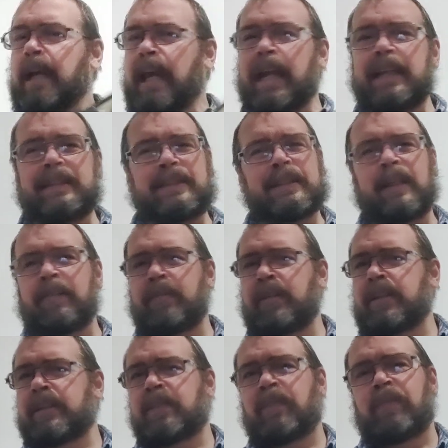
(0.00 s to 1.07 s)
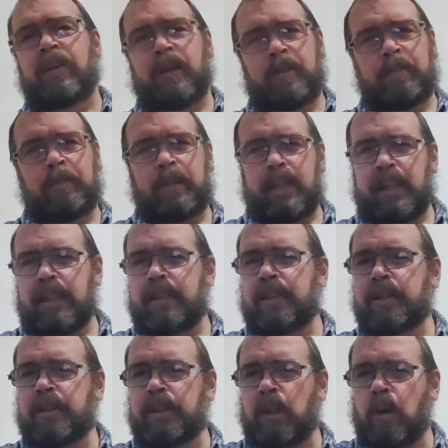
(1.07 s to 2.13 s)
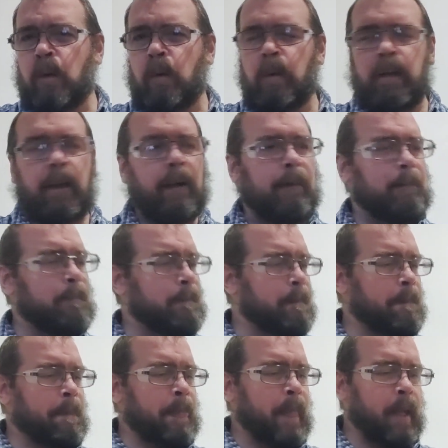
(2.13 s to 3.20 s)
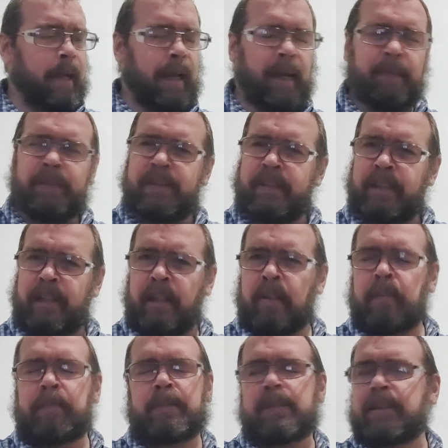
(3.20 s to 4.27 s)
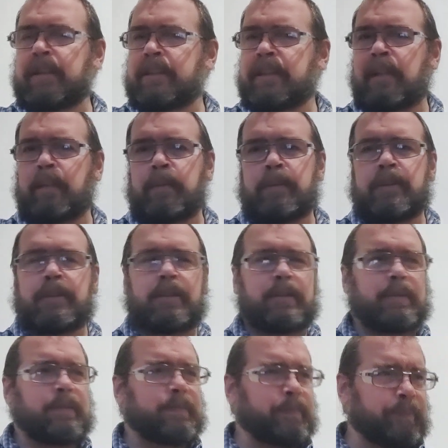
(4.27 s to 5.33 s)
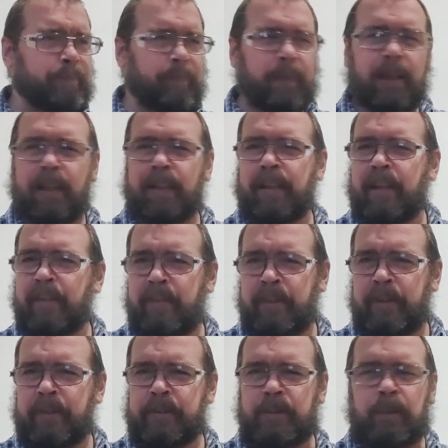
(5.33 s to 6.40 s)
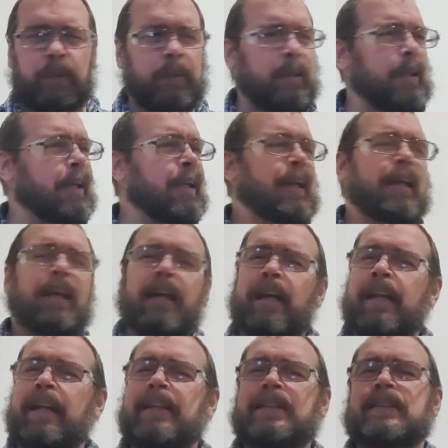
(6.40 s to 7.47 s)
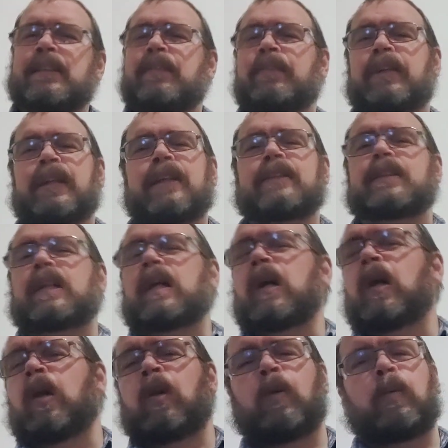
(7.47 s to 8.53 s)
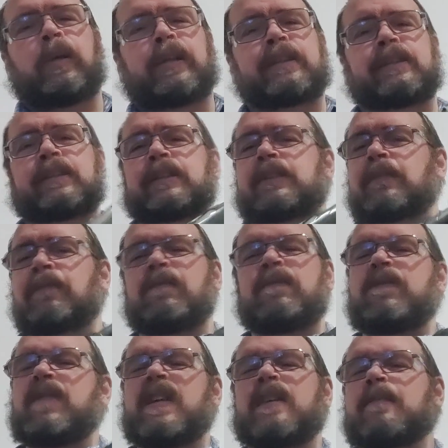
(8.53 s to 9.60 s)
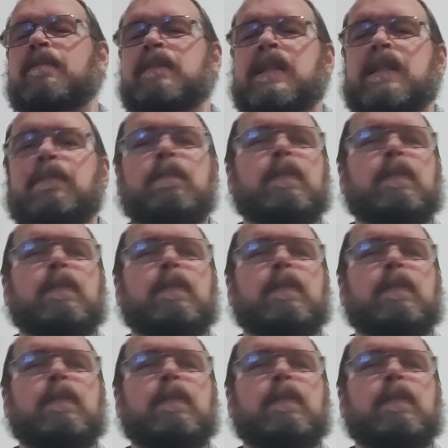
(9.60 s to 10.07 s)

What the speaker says: 870s fit me so well. I've shot them since I was 11 years old. An 870 has always just fit me